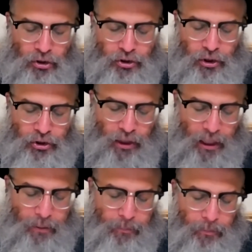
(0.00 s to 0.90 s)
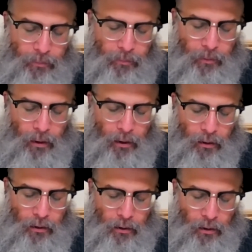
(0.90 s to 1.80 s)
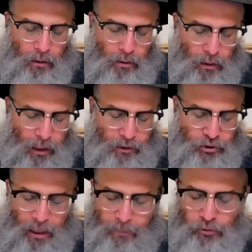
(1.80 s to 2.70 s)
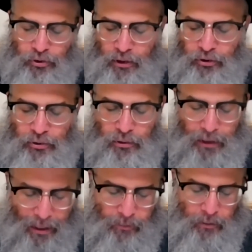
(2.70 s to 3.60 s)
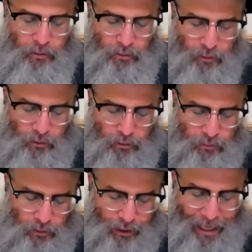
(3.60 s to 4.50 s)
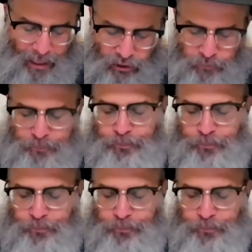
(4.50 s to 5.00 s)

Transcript: shall shame uh, lahashem shall lahay